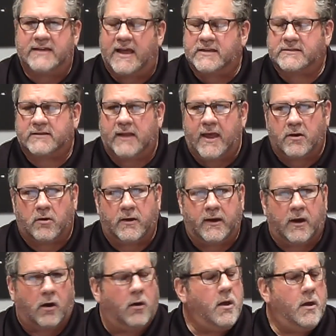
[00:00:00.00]
Yes, later in the
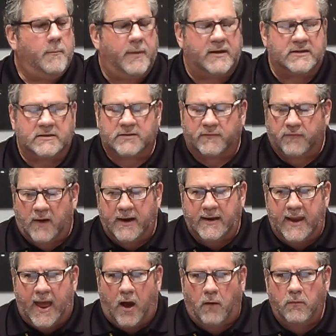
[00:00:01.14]
year, but as of right
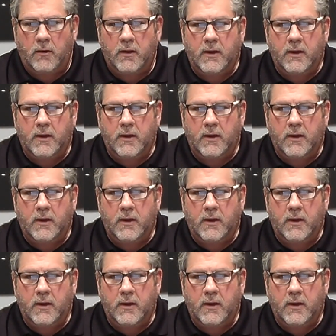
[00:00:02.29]
now,